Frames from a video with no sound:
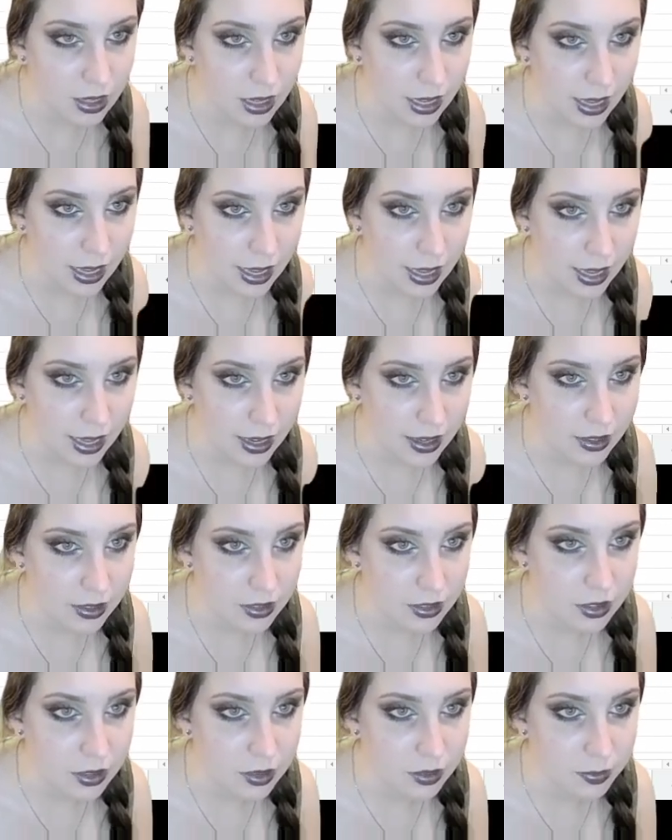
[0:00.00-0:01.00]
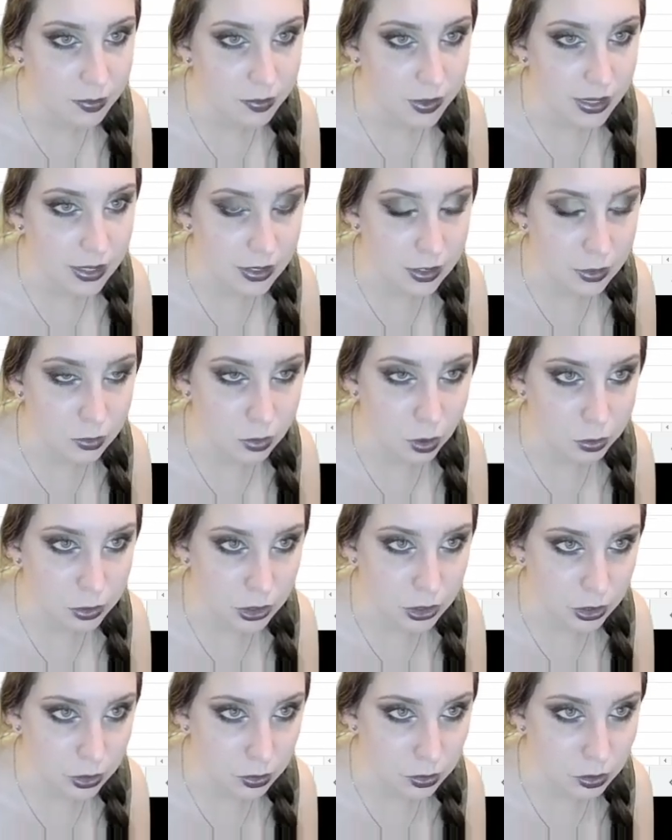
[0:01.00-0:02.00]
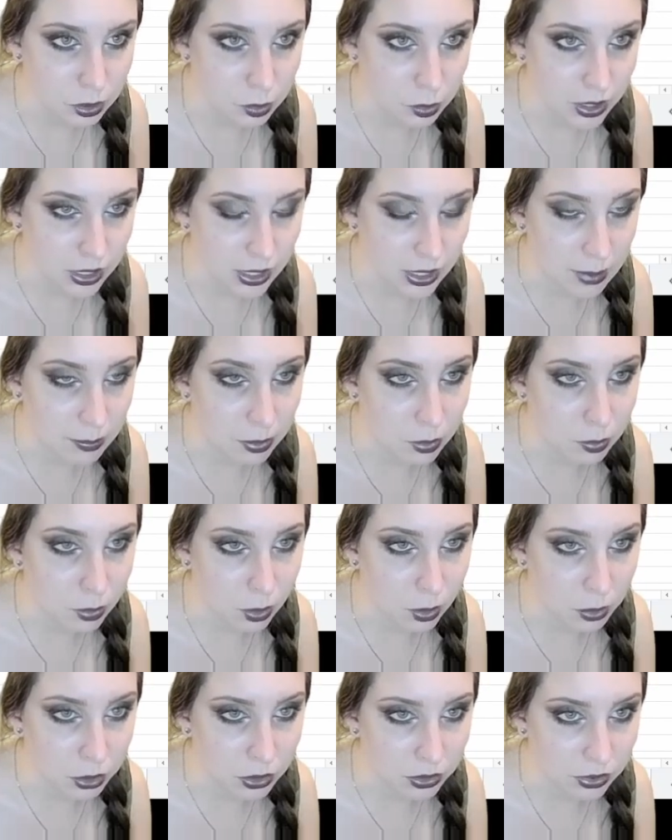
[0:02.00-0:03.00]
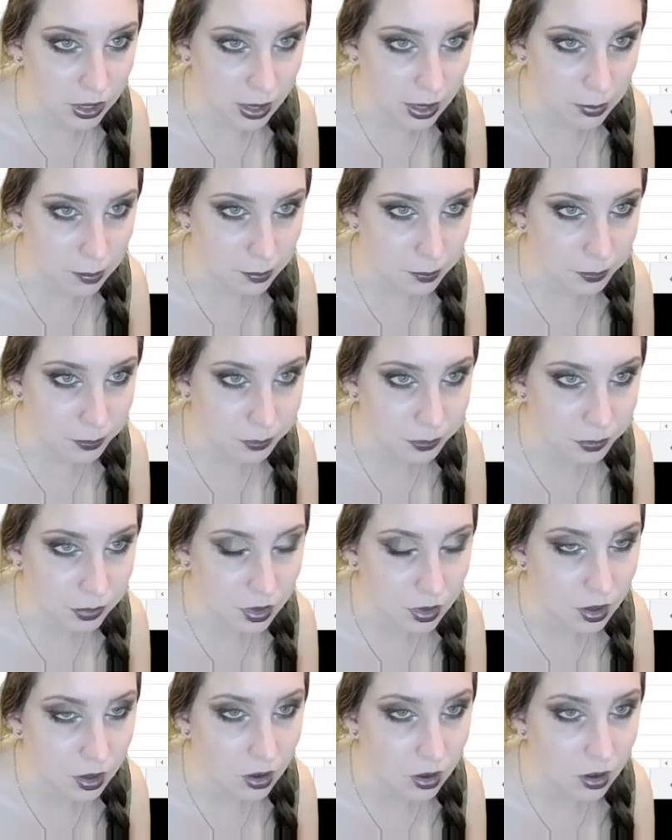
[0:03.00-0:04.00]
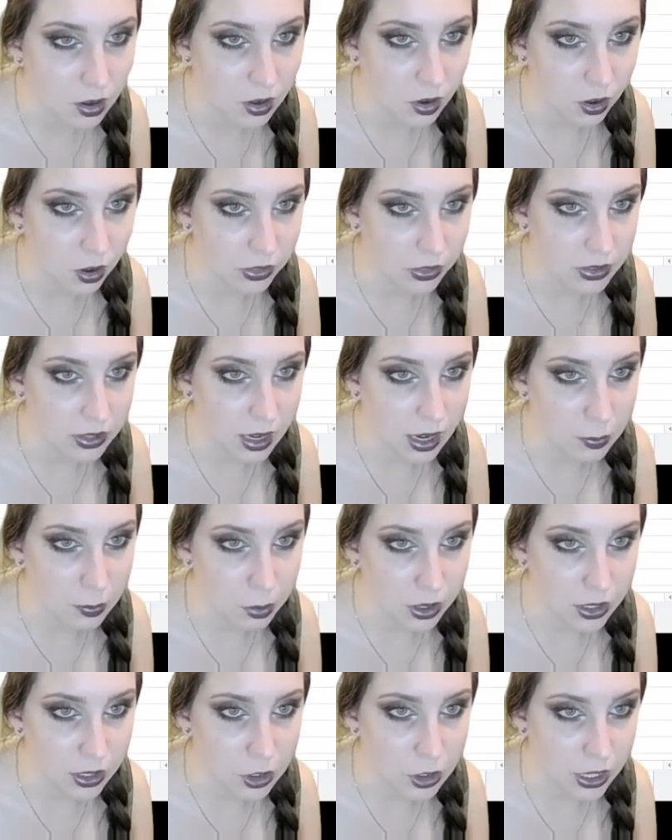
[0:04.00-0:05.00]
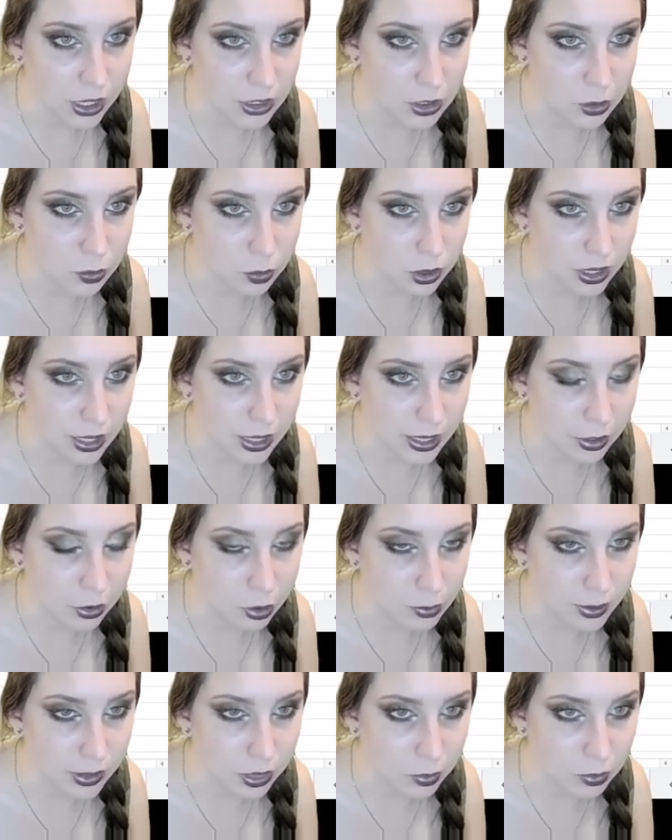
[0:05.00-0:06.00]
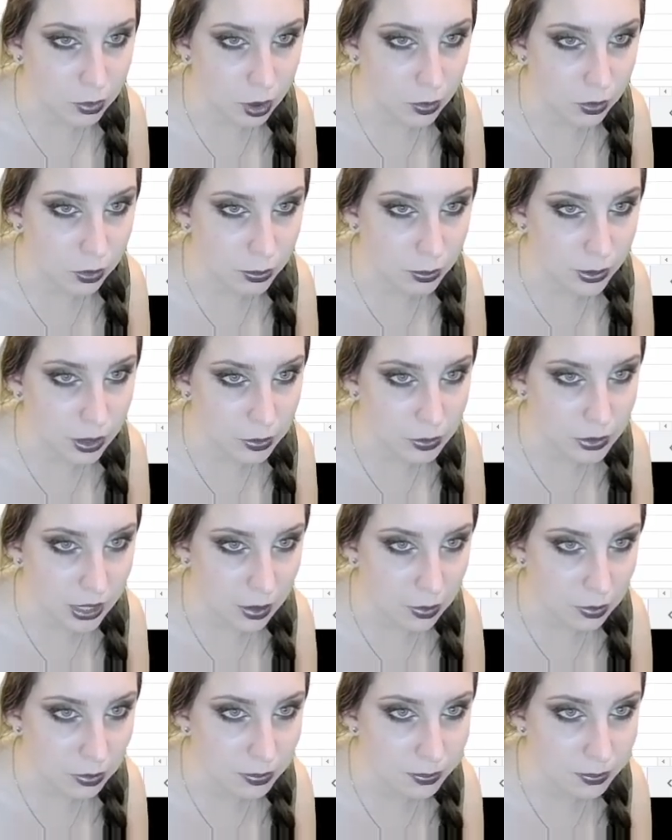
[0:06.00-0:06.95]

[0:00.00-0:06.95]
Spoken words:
and it's in row 2. So we're going to keep the row the same all the time. We're going to change it. We're going to increment the row as we go down.